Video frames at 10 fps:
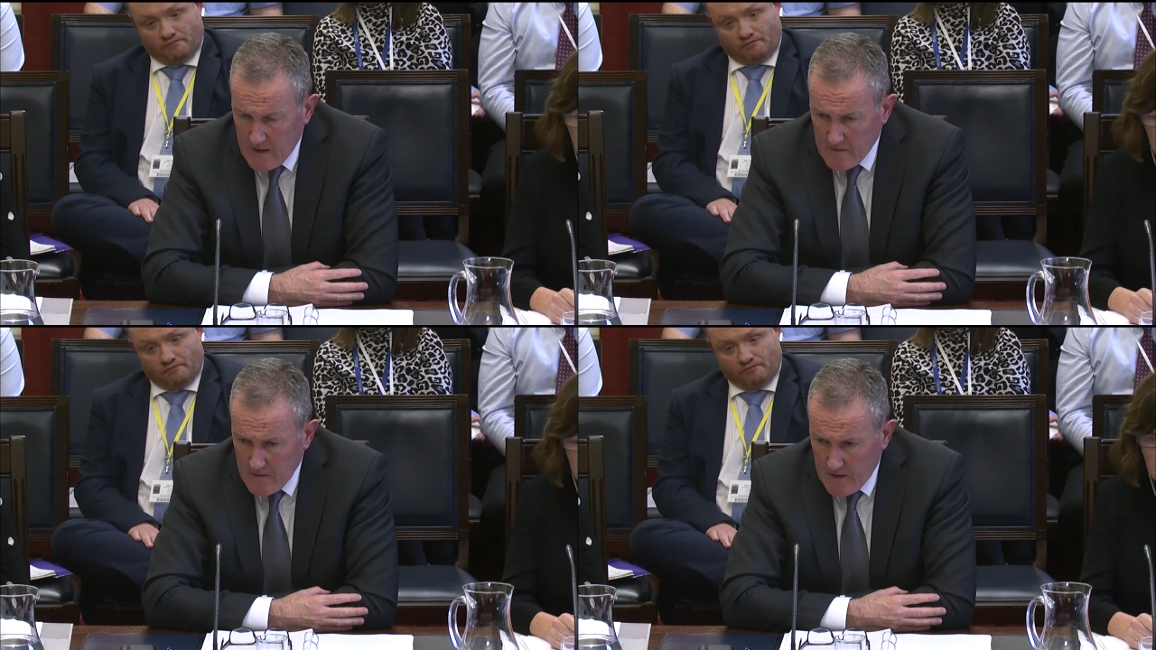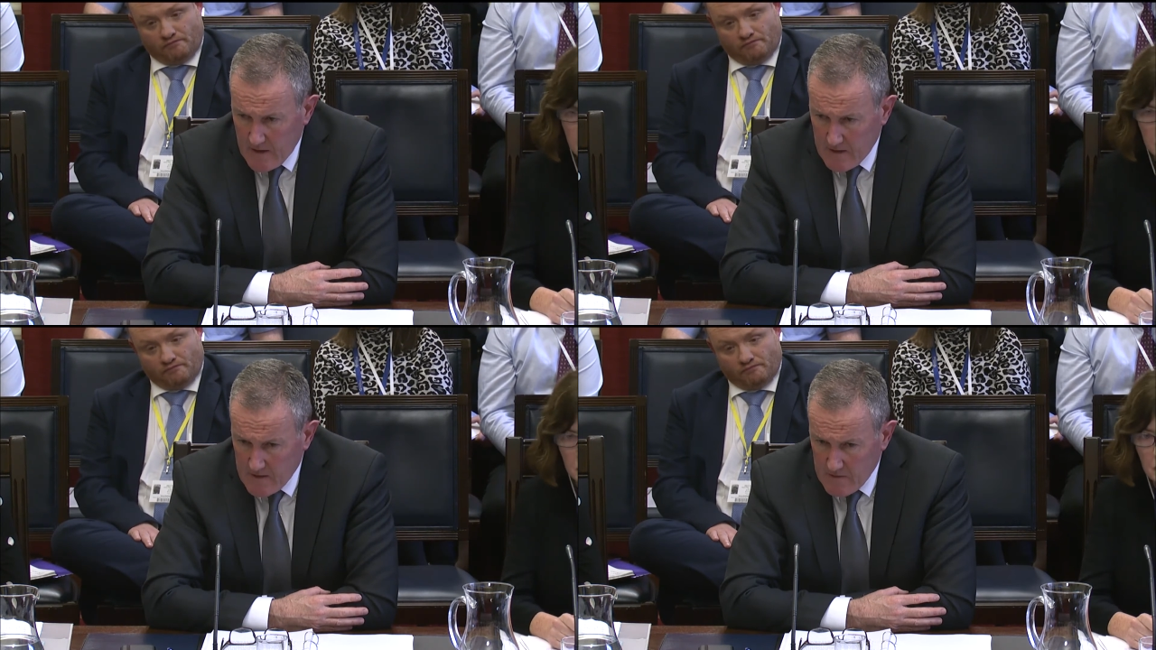Speaker 1: the
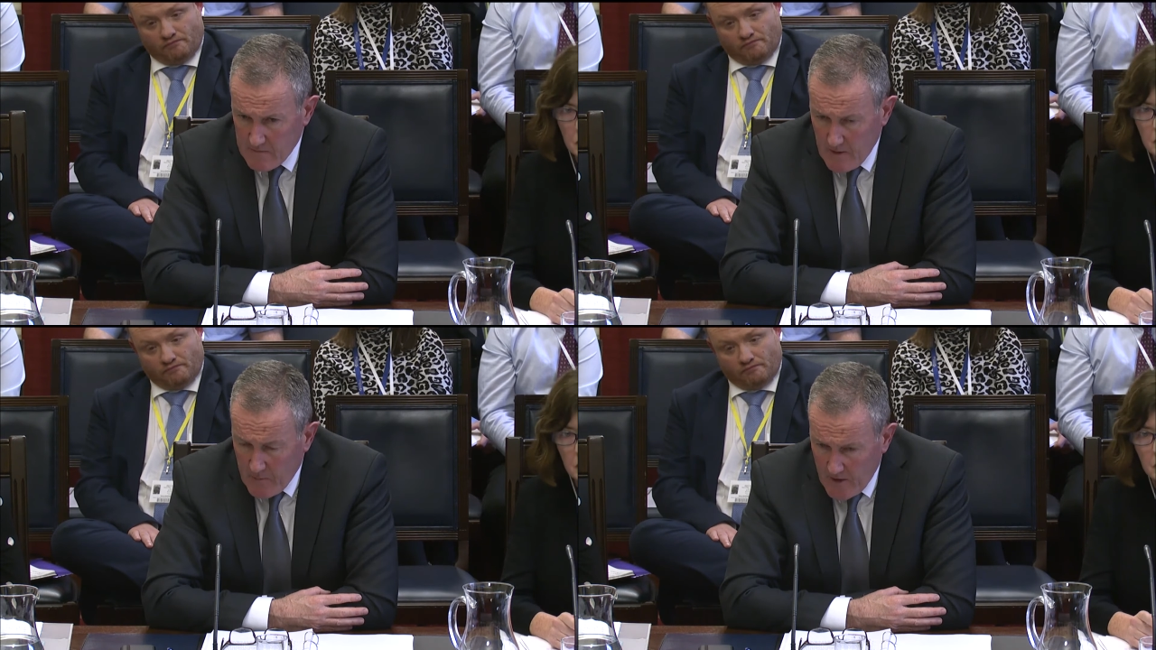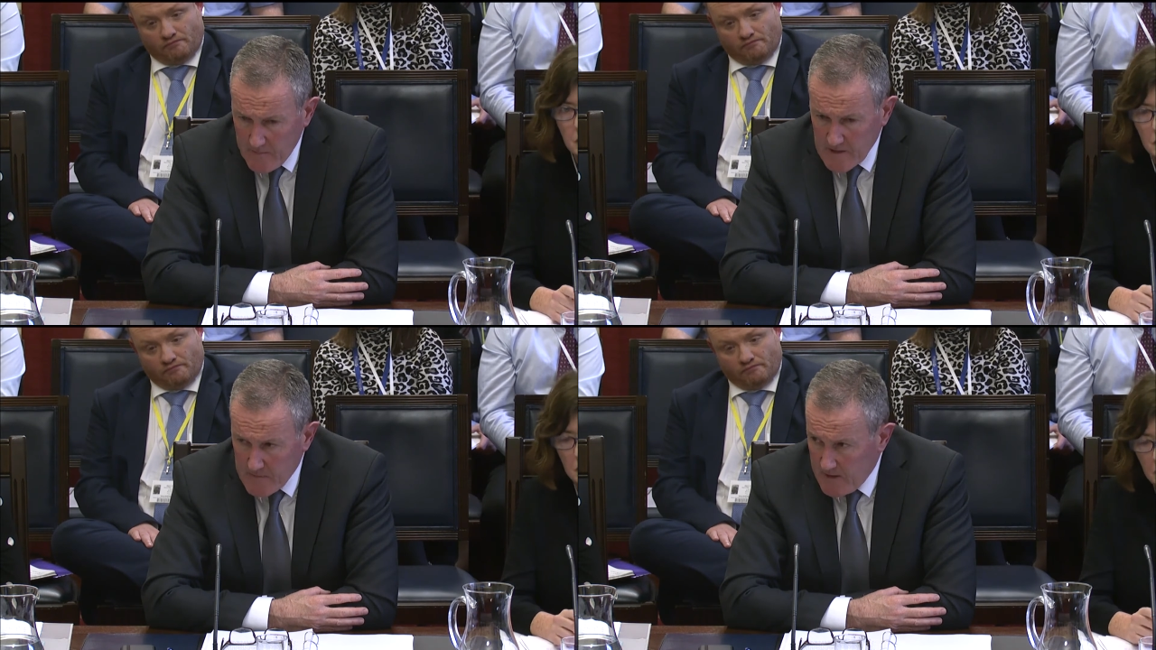
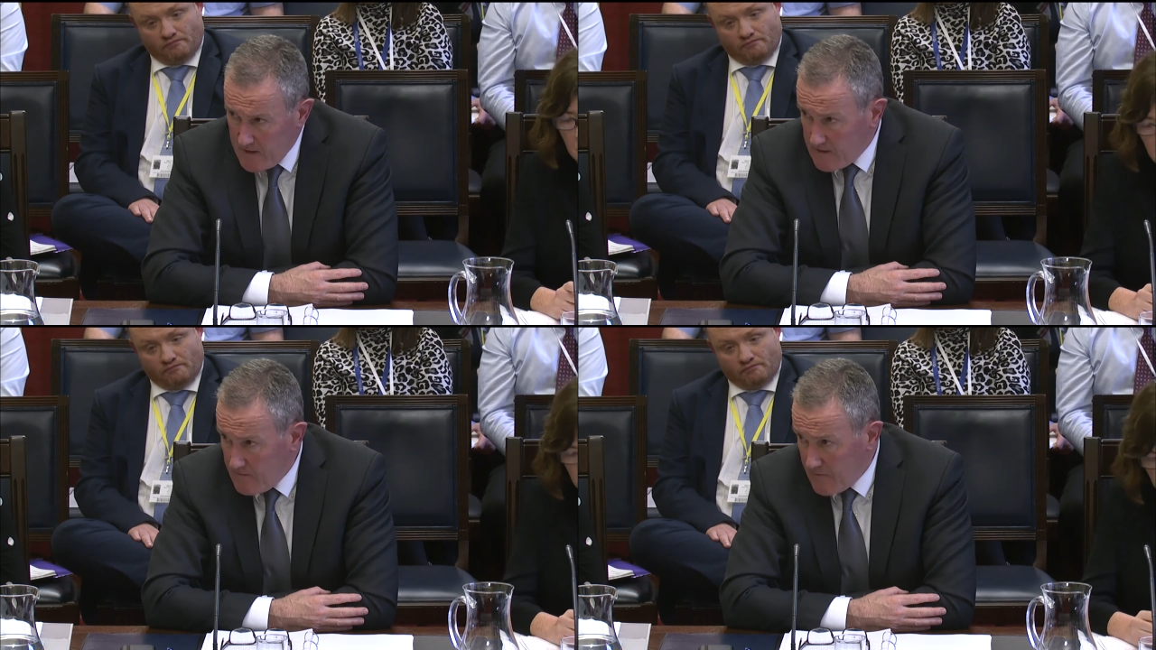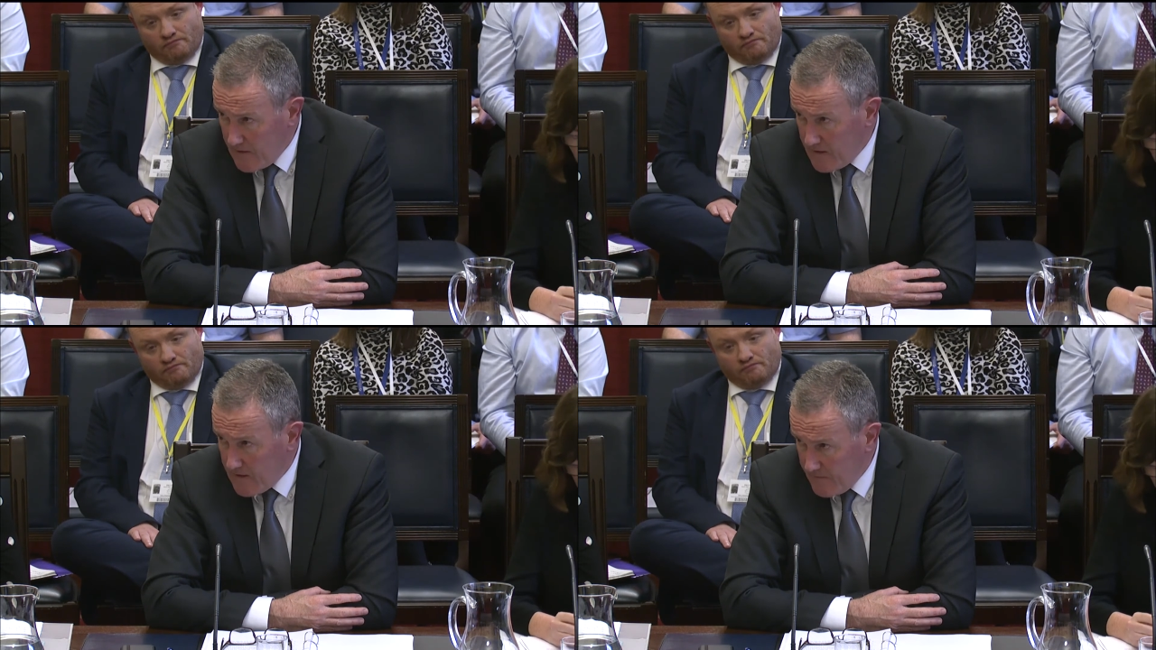appointments made
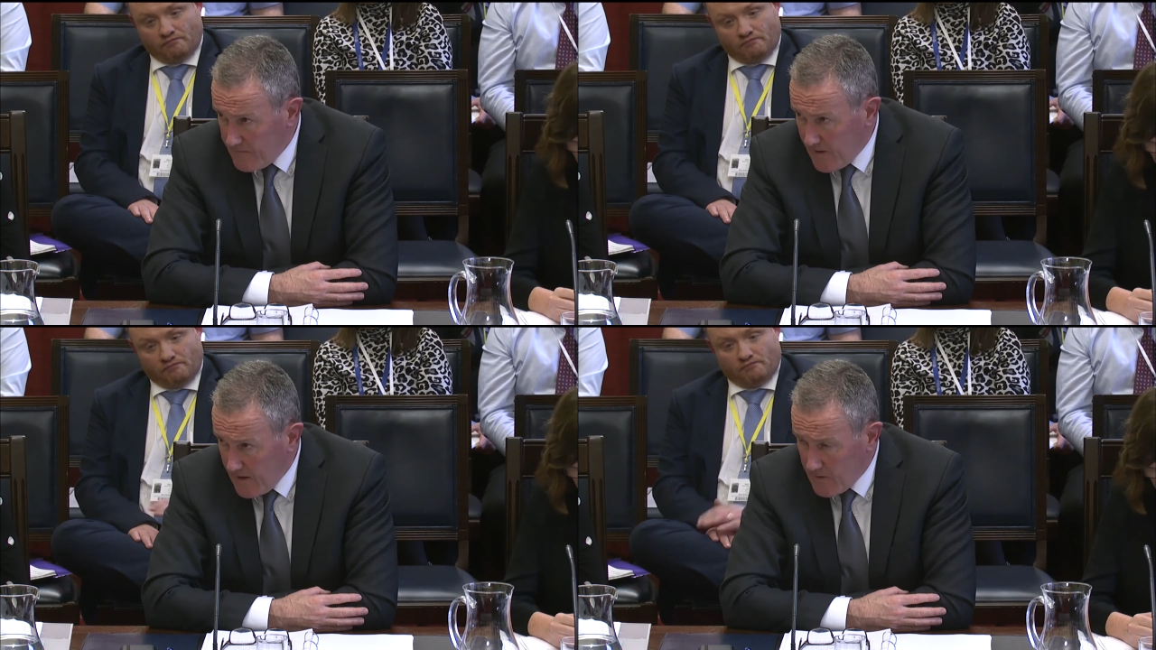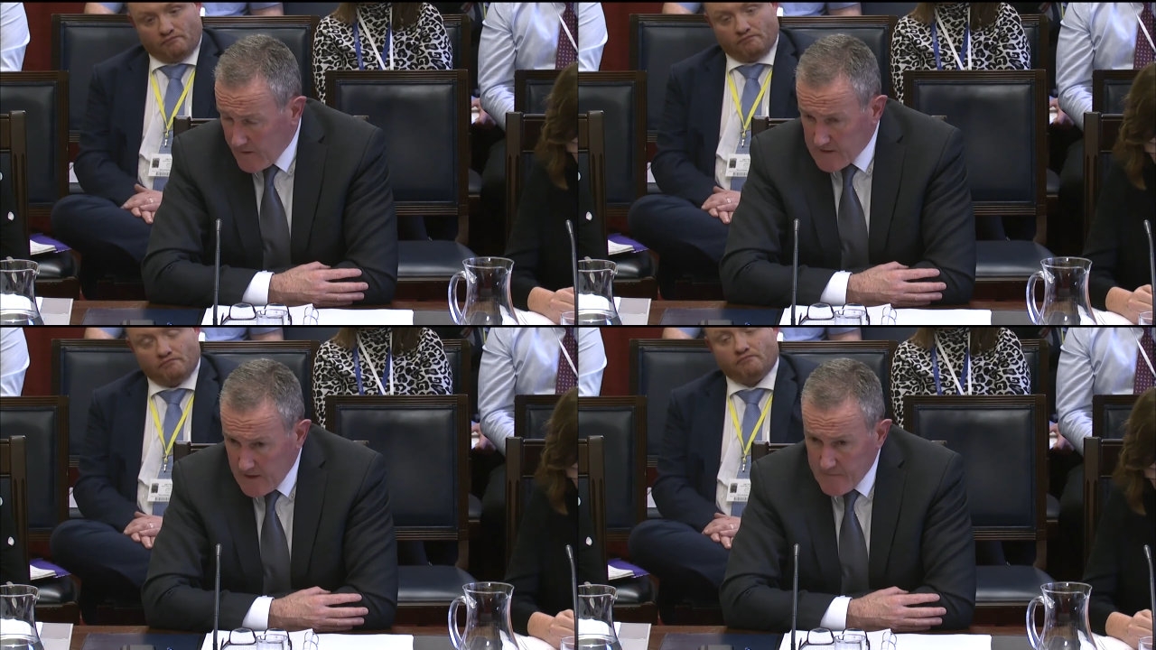within the very quick
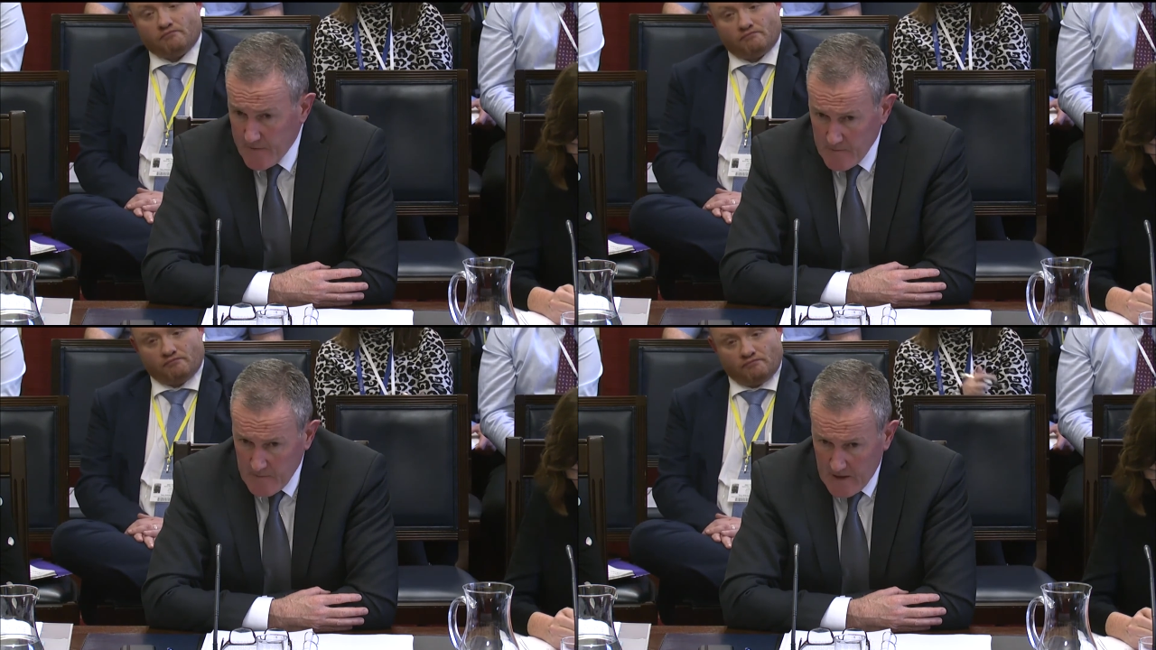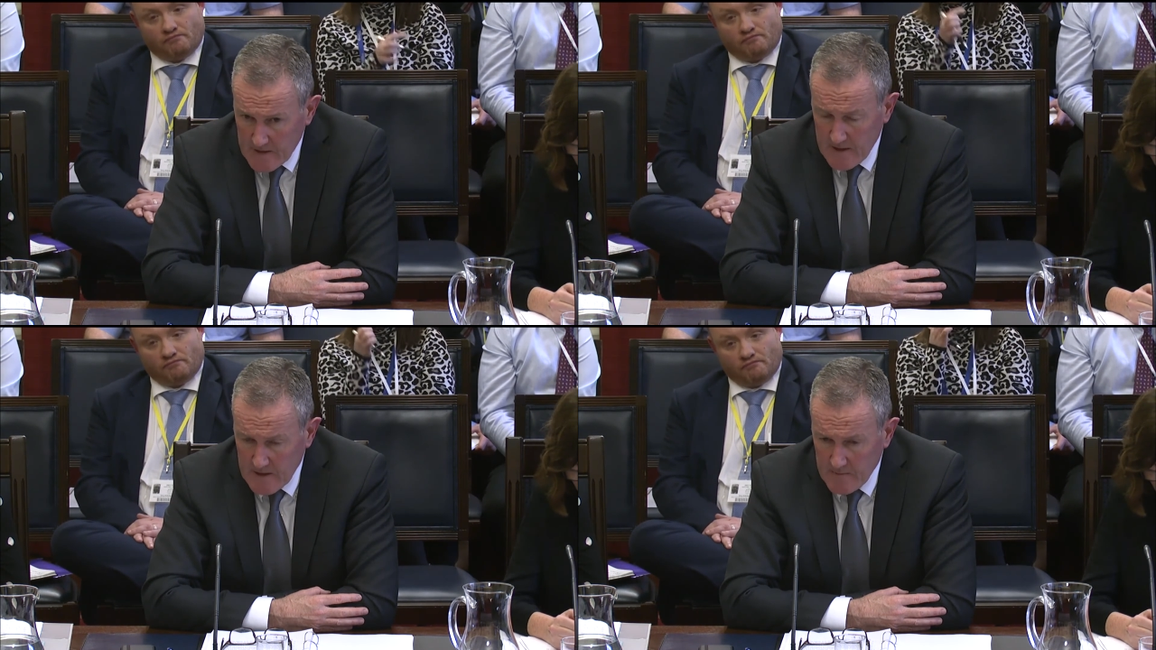time frame that we had to
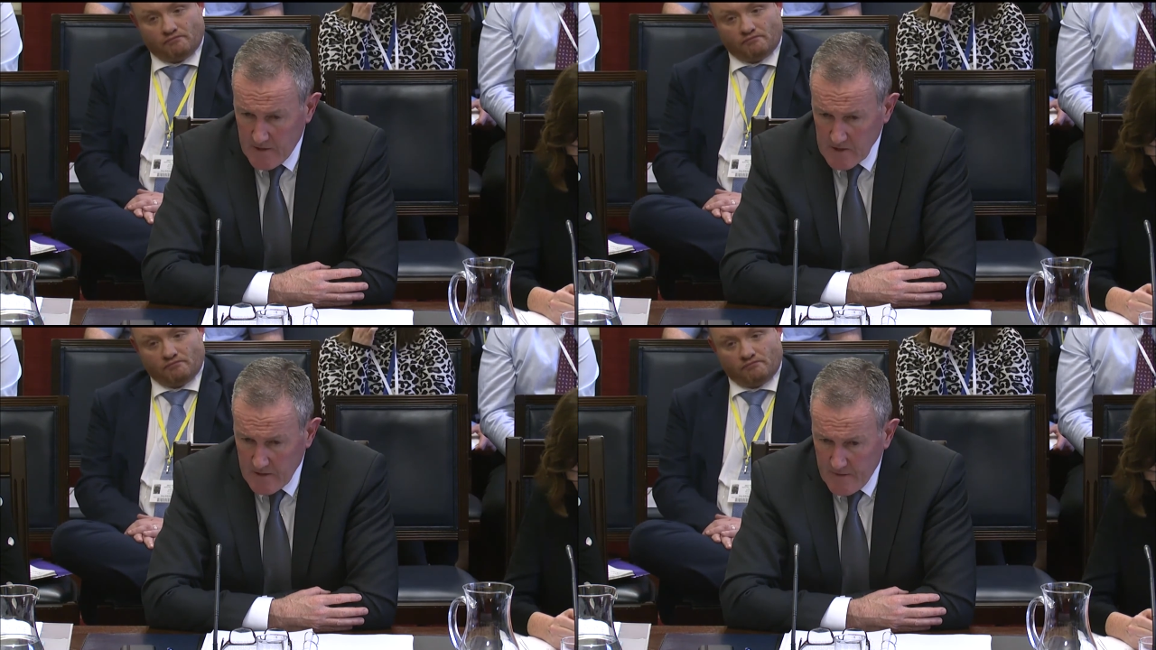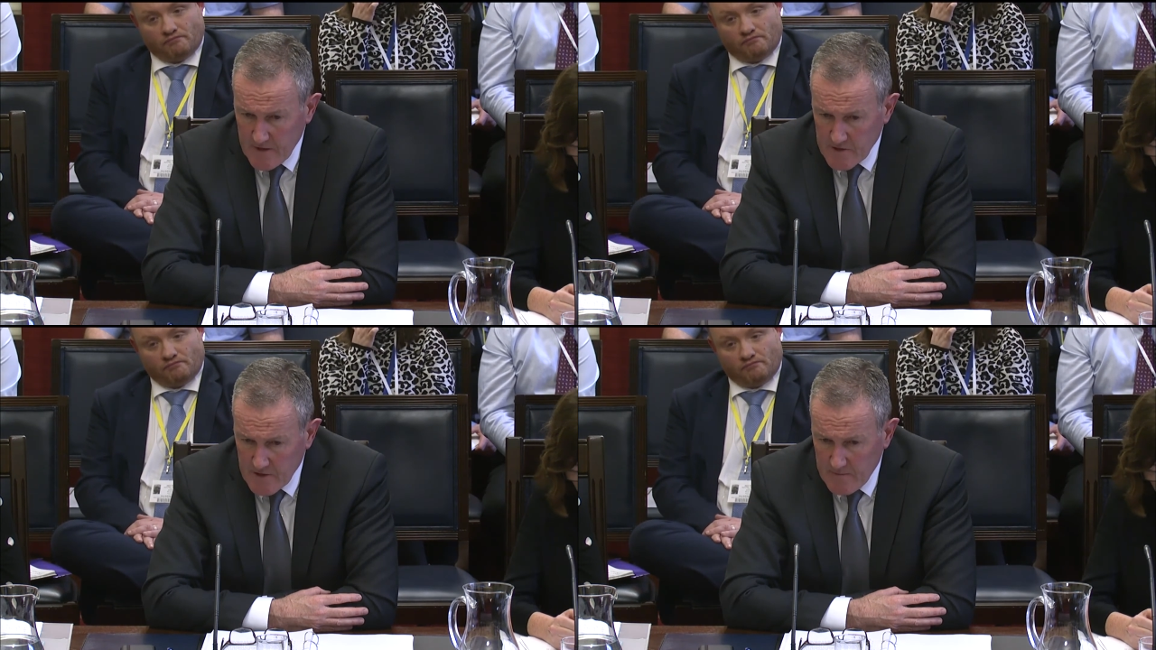get special
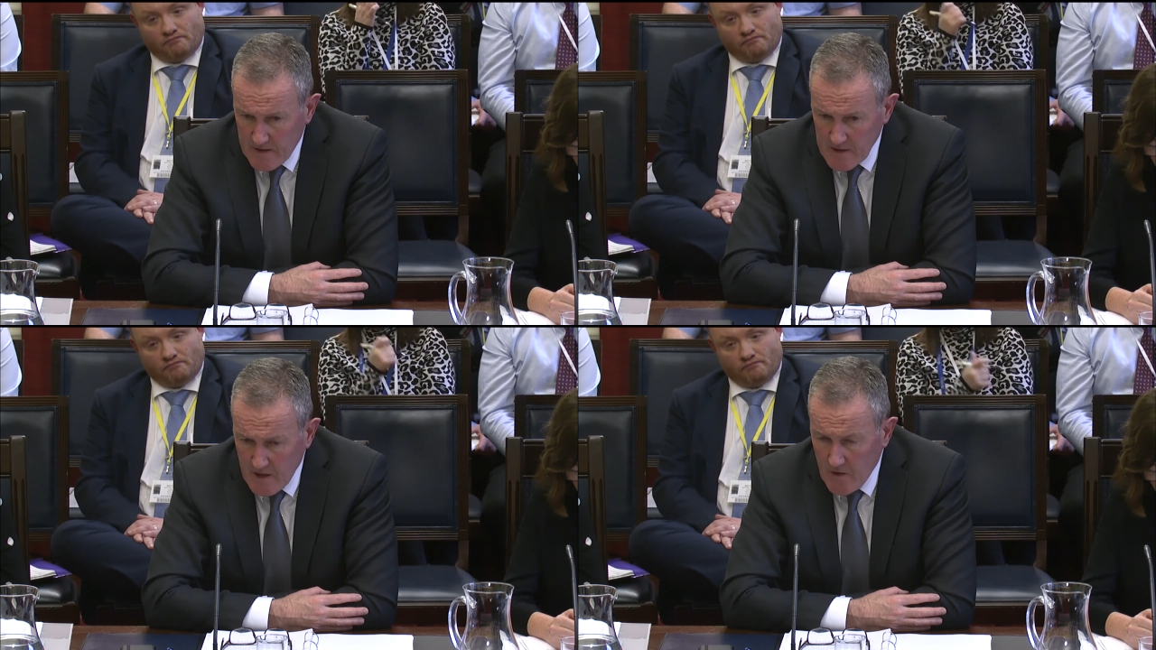advisors in place